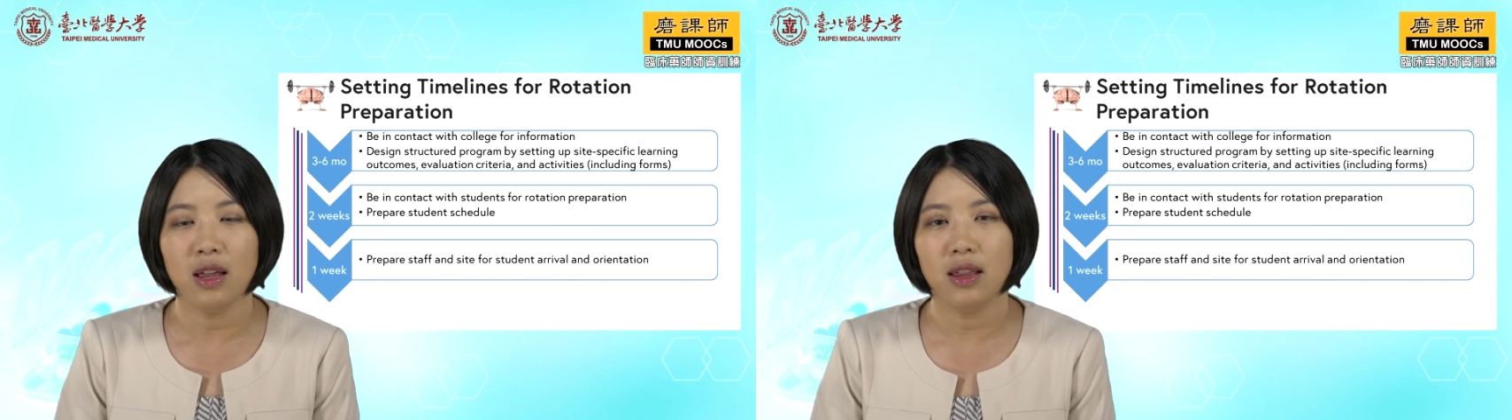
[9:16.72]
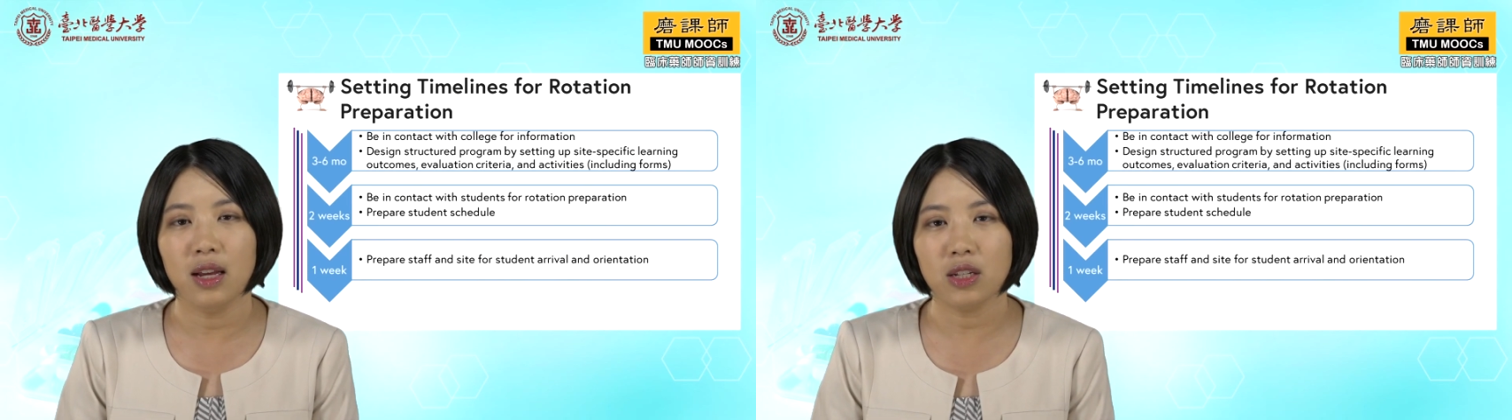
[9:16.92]

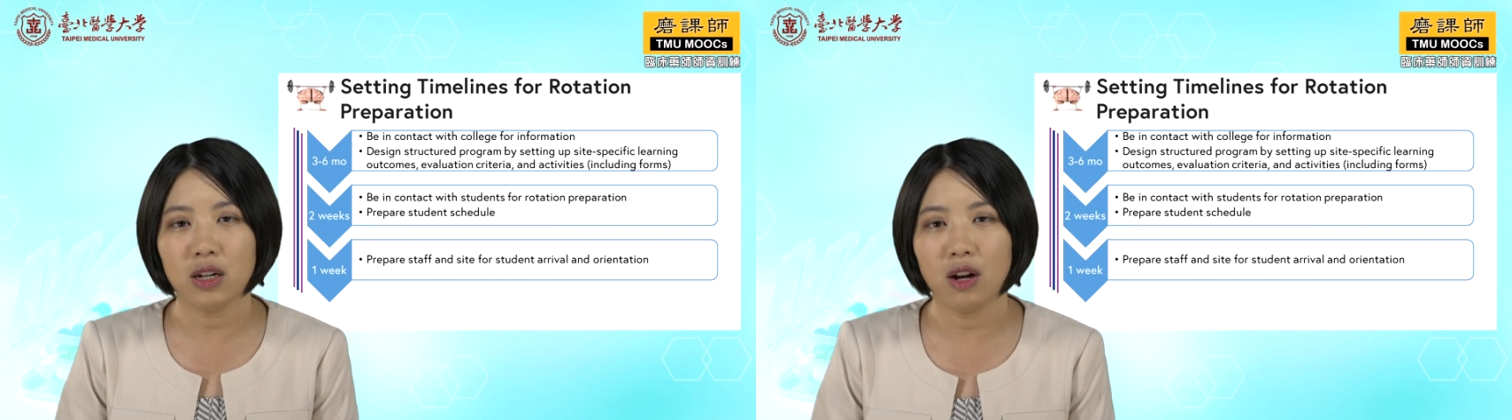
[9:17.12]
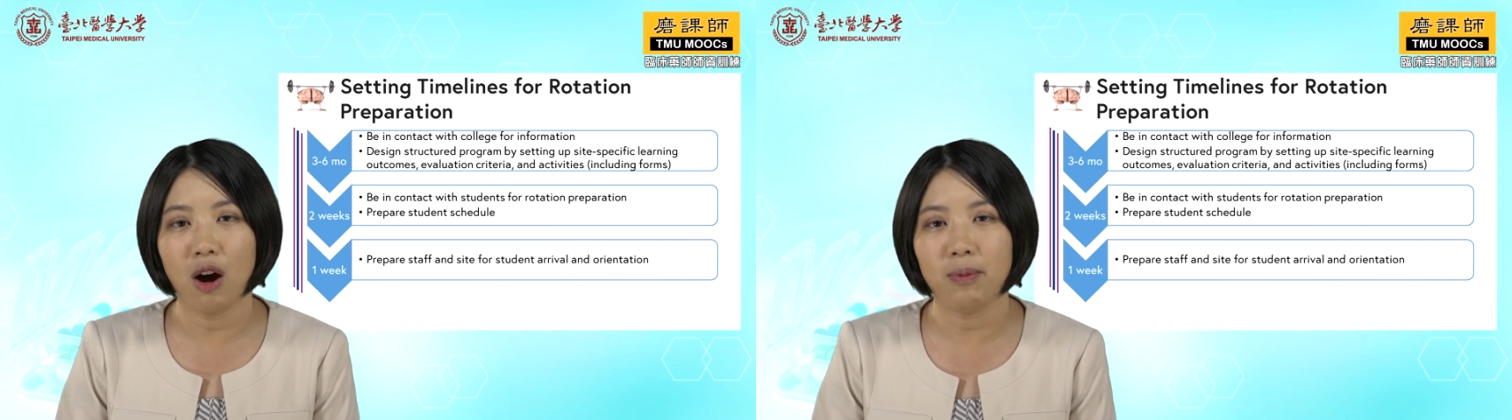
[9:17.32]
These
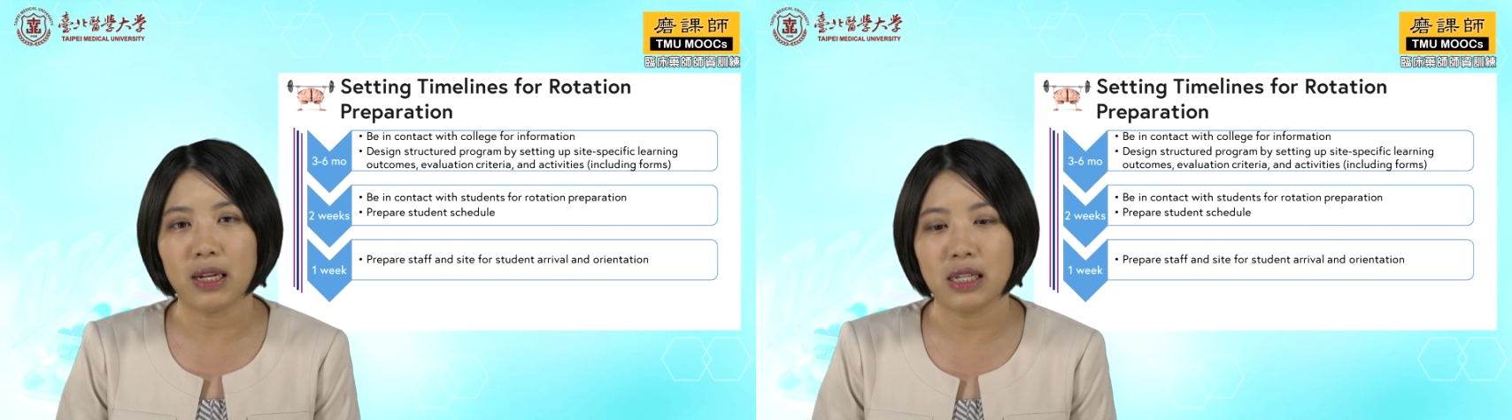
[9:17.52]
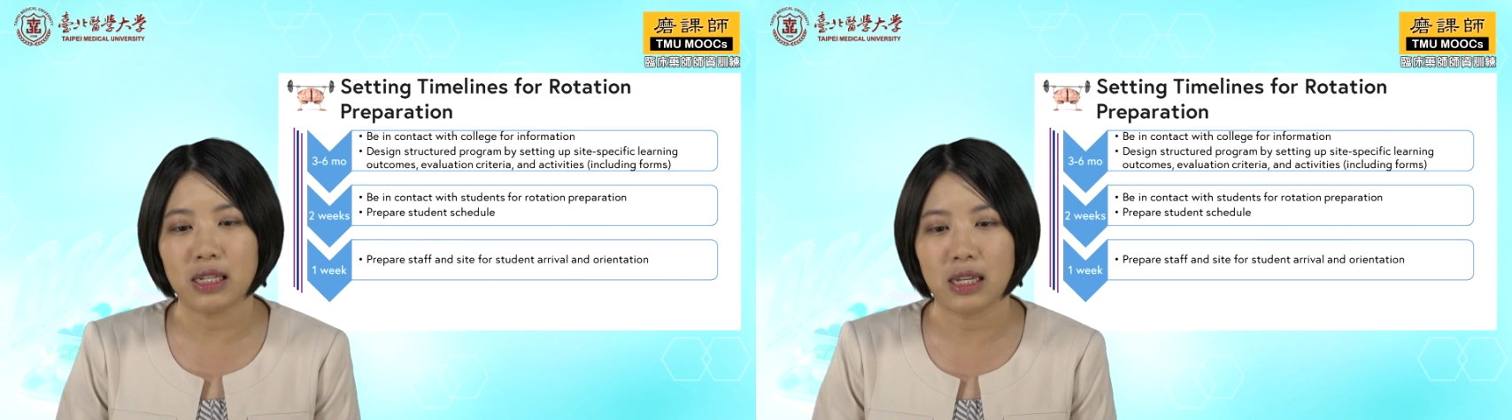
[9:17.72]
could all
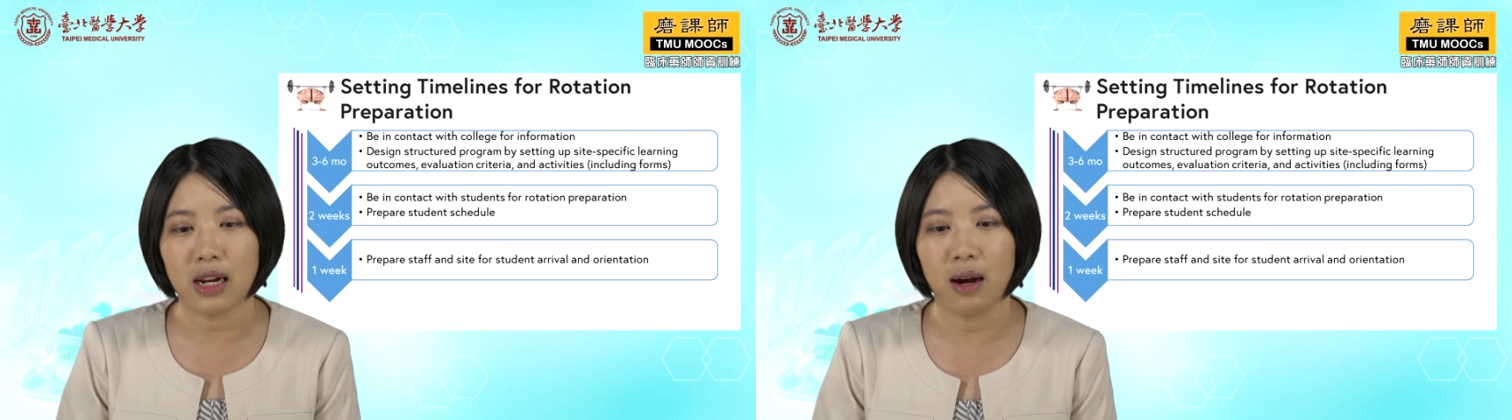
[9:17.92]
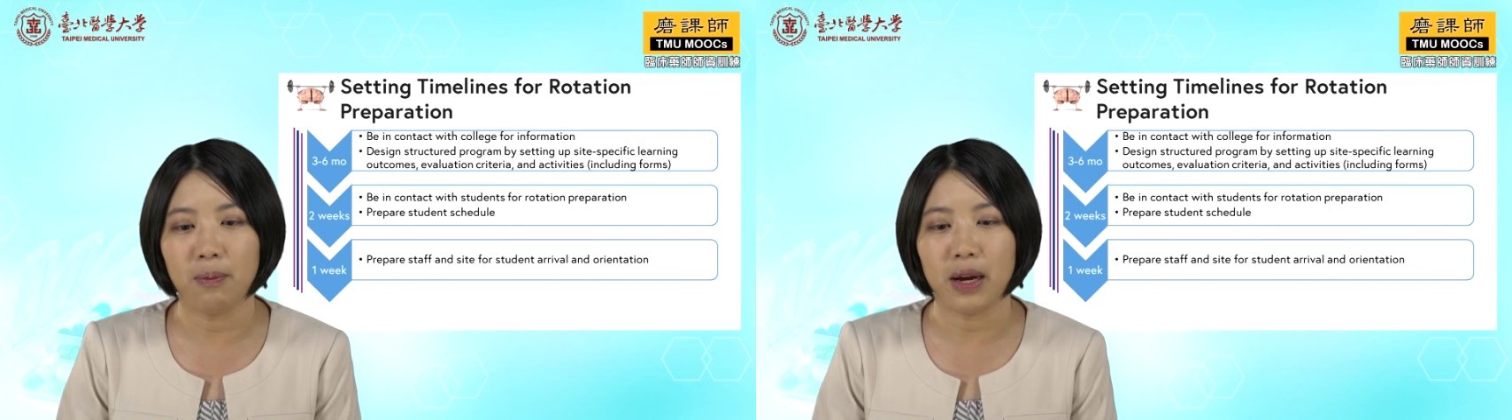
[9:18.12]
be
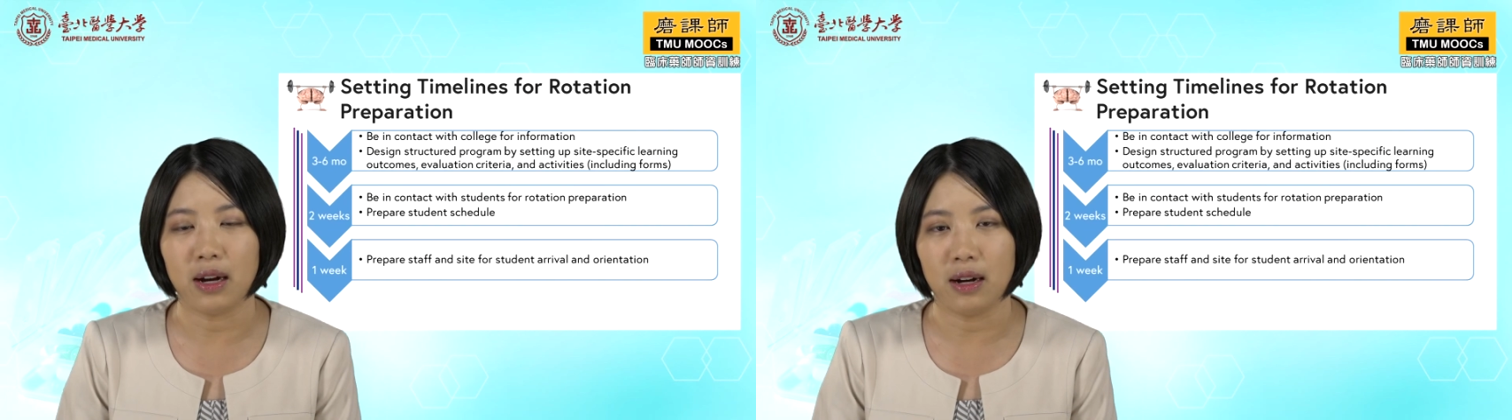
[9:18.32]
set up